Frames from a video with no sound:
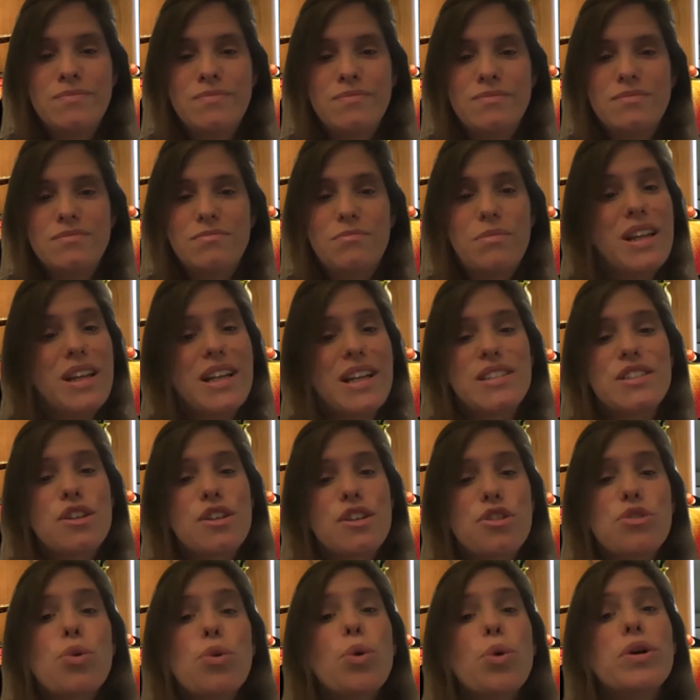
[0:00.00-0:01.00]
Because
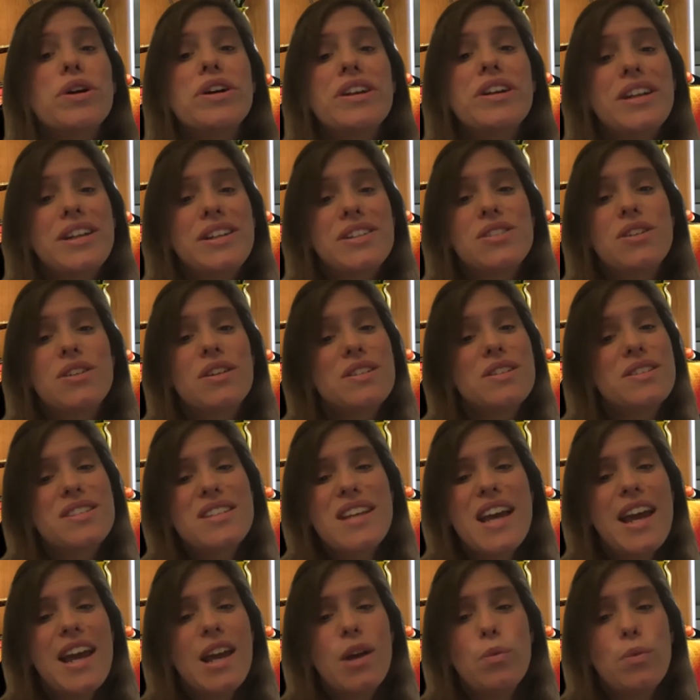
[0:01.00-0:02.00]
authorities are
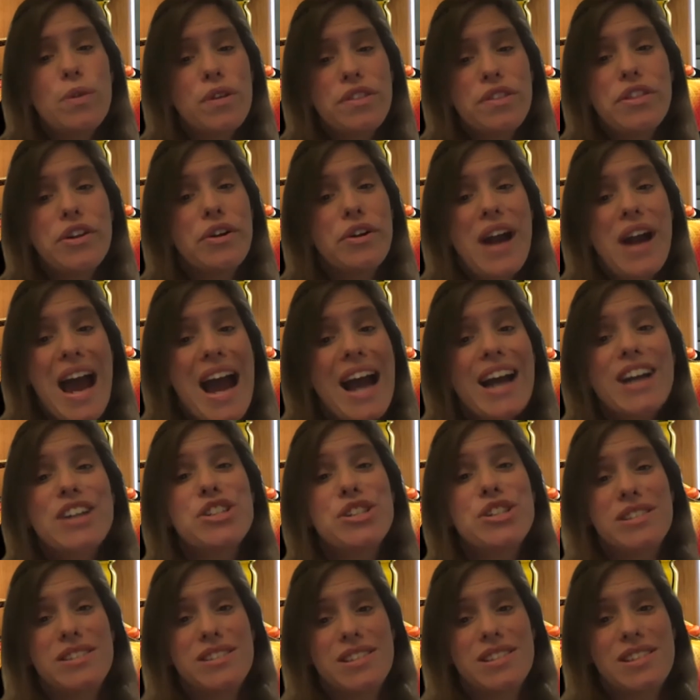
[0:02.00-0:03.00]
saying with their
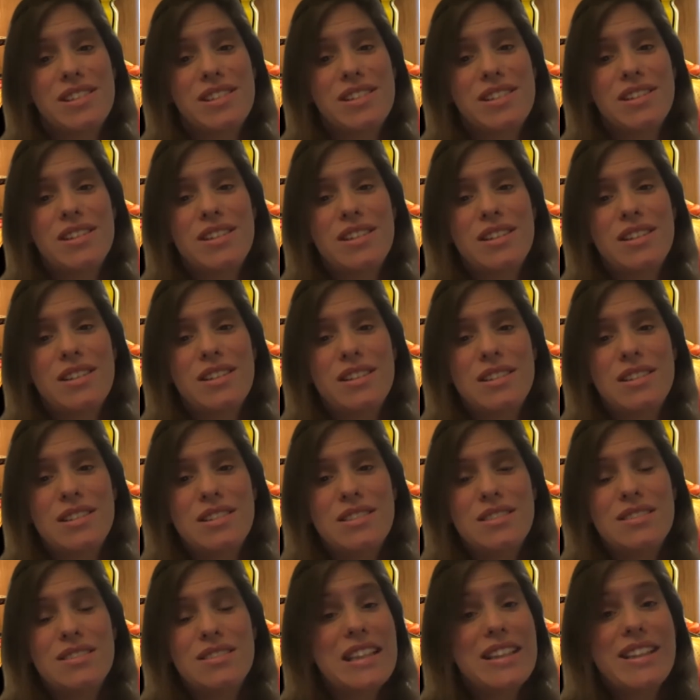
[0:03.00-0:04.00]
actions
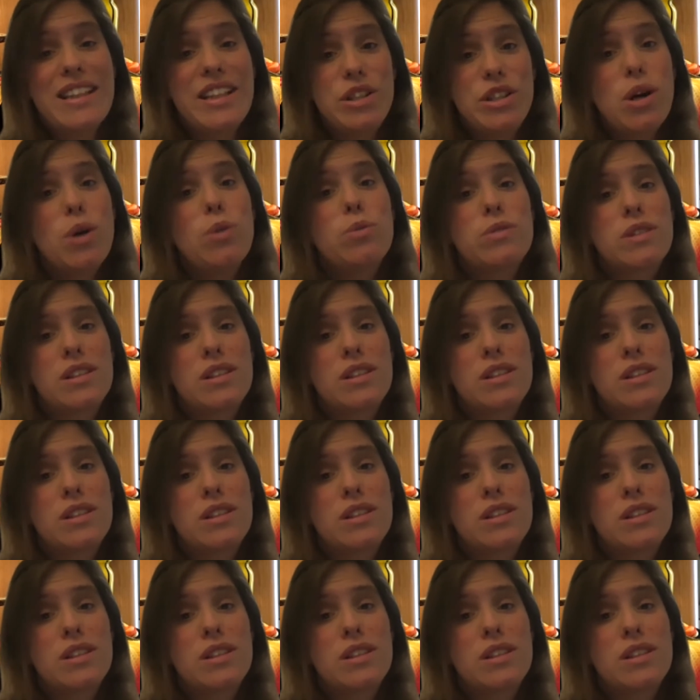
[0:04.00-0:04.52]
that they don't.